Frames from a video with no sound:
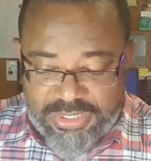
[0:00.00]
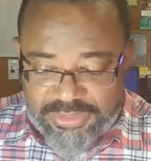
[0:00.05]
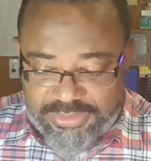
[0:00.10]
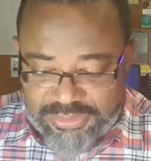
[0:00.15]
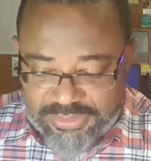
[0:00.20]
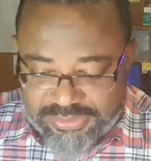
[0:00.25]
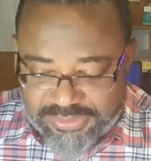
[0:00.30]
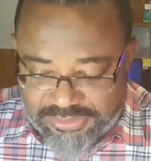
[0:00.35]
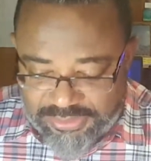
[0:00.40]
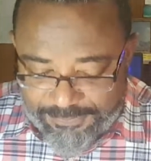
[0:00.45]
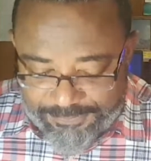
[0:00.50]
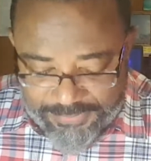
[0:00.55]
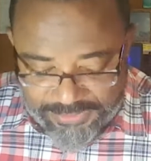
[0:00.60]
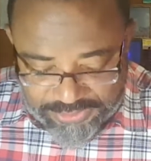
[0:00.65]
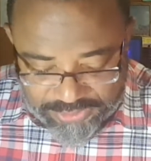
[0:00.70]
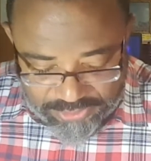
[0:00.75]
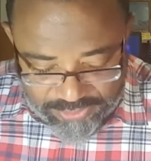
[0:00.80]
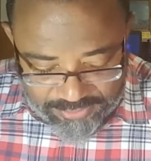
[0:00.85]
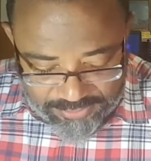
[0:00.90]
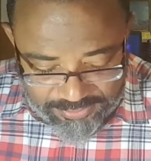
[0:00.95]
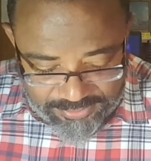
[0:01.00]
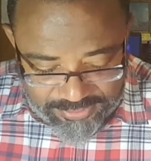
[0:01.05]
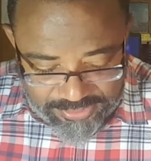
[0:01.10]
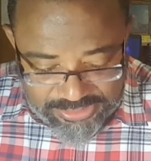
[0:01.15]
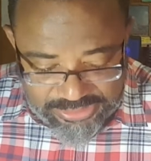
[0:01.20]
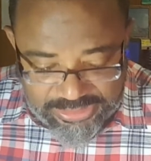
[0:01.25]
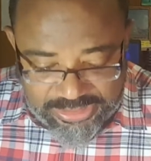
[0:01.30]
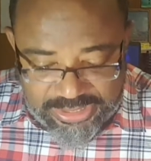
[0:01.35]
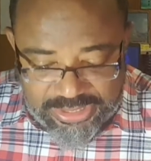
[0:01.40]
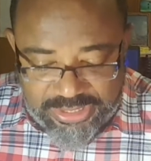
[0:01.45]
This is the picture
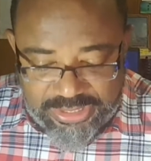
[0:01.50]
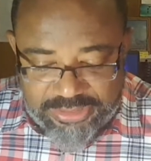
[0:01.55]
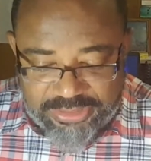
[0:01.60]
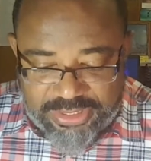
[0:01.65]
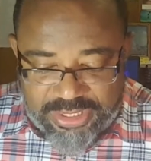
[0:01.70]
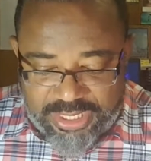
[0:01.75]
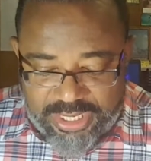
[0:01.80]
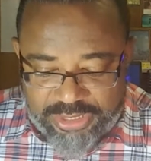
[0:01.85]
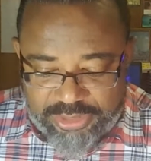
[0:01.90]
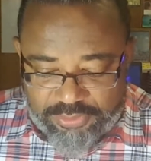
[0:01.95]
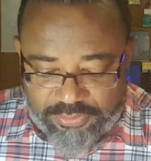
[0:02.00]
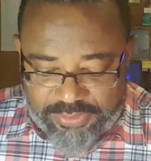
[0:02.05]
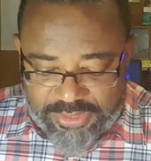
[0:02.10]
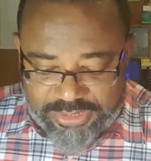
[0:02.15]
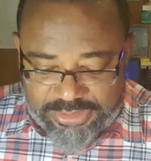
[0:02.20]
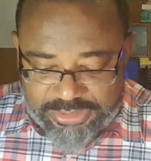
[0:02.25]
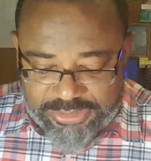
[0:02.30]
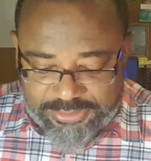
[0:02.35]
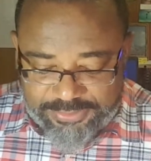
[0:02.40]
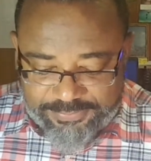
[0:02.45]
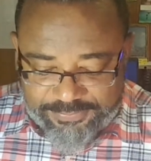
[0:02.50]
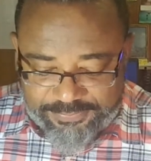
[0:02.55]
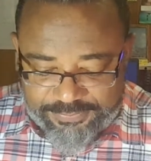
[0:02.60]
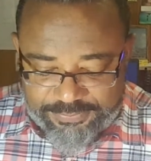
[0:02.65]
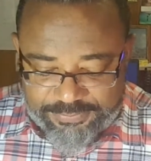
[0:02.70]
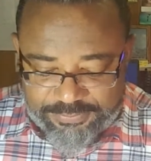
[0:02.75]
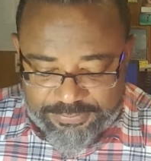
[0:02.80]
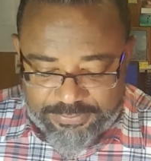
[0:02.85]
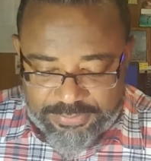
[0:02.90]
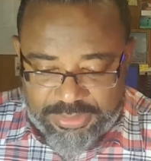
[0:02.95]
that I created.
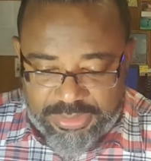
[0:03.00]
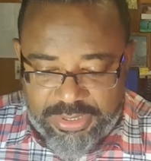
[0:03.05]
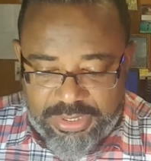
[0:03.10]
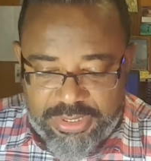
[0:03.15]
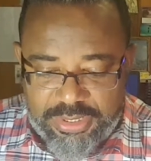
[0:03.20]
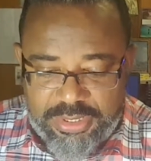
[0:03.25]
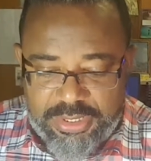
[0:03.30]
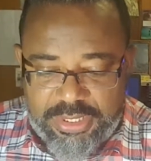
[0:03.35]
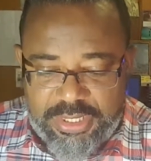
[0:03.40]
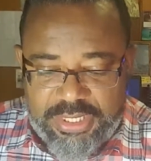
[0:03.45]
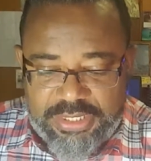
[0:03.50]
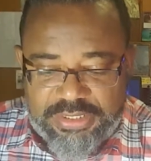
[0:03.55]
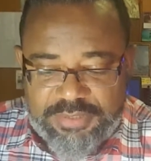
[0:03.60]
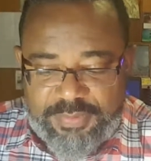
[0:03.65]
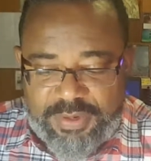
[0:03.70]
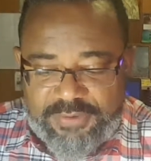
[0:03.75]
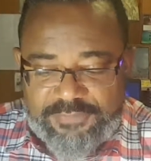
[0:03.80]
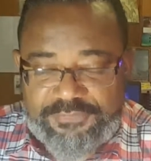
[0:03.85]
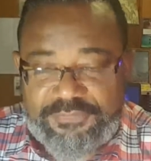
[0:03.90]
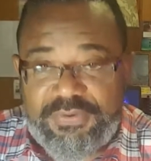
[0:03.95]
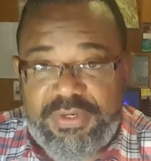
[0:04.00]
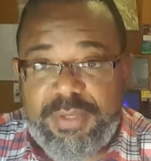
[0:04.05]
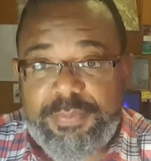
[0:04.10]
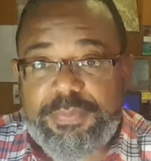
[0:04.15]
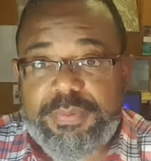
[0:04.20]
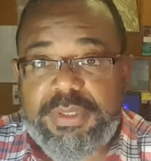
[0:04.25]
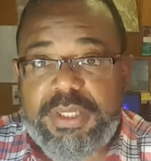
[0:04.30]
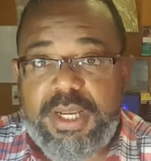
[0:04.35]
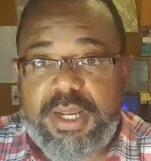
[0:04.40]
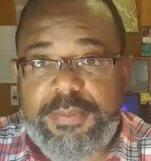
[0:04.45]
It's my
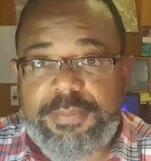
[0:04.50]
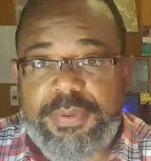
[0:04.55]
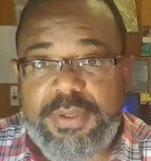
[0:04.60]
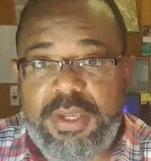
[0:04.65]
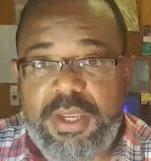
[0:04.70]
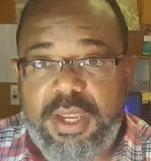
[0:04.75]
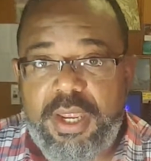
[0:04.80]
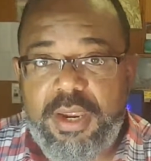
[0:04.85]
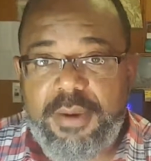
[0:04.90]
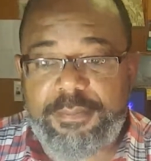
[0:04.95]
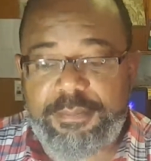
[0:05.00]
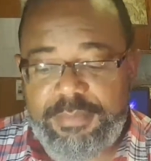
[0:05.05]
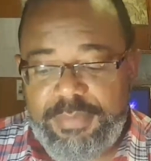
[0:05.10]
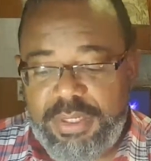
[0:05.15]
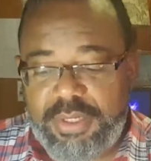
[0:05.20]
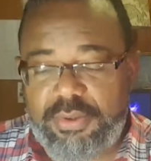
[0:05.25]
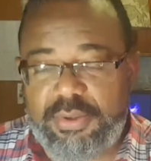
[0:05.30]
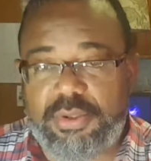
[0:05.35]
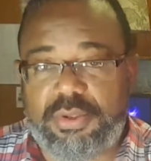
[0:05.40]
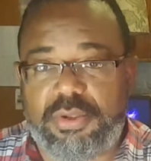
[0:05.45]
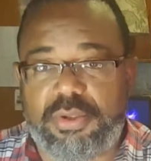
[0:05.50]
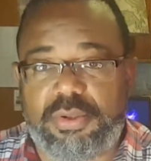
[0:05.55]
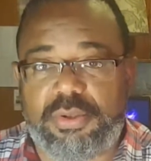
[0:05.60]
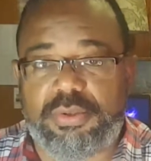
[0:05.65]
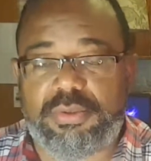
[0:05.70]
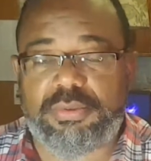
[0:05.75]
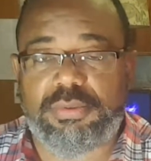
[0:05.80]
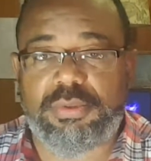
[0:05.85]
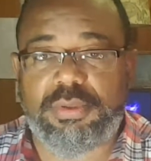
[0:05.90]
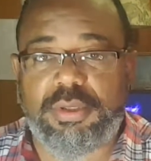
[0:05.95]
flip cup
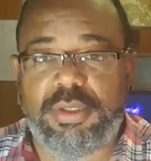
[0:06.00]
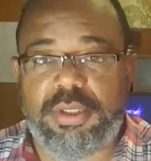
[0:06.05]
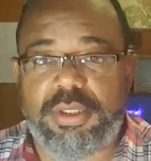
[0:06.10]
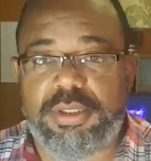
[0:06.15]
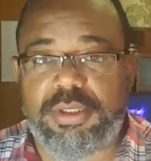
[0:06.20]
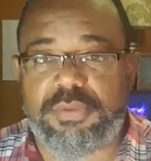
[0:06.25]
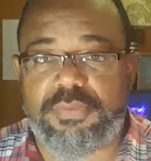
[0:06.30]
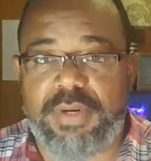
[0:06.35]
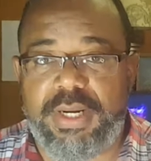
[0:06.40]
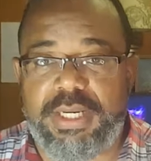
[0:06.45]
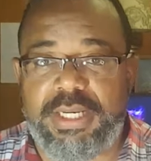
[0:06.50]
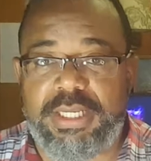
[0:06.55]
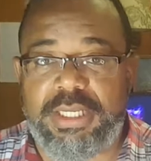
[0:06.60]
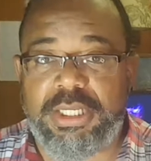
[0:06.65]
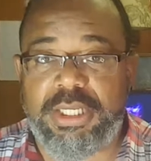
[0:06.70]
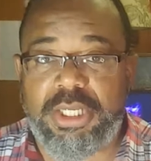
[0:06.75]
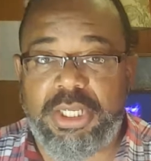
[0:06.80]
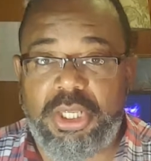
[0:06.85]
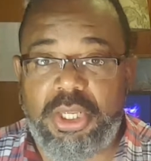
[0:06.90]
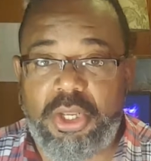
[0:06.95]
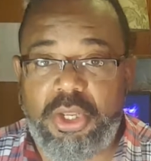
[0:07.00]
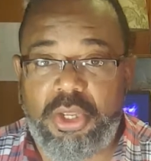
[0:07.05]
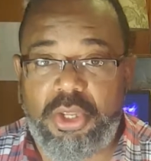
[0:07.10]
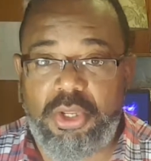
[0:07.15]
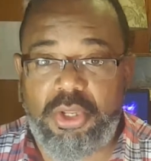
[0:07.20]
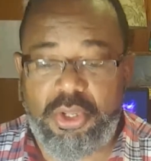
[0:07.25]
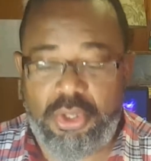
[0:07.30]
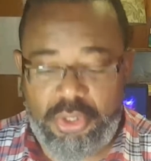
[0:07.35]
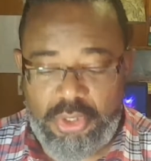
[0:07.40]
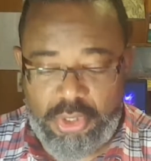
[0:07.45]
miracle. You ready?
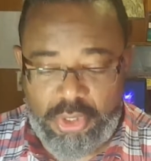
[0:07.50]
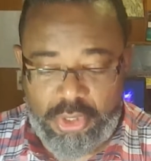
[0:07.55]
Ooh.